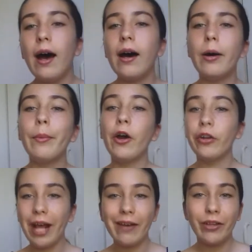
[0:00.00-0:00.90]
I
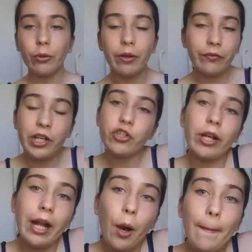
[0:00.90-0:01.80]
already have that on my face
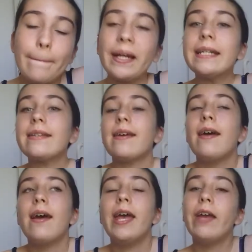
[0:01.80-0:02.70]
right now, but
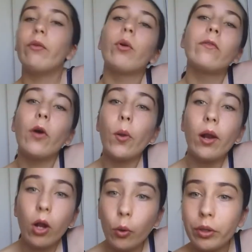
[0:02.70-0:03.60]
if you want to
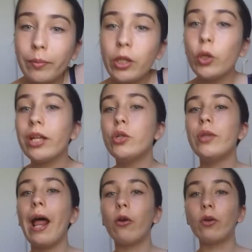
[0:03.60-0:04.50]
follow along with me, you can
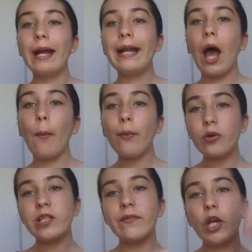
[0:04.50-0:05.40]
do that right now.
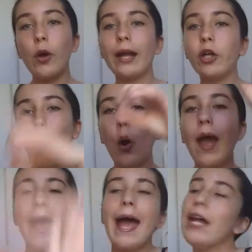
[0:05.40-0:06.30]
Pause the video and go
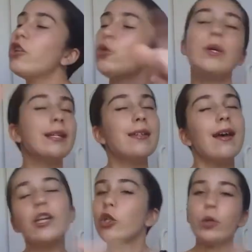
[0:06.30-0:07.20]
and do it.
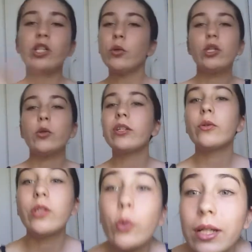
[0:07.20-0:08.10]
Do
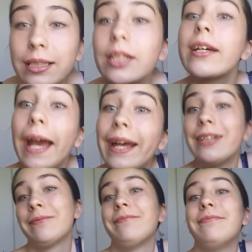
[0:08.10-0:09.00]
it.
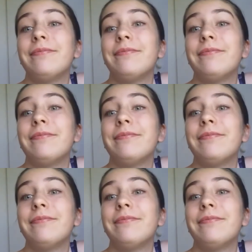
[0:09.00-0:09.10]
Okay.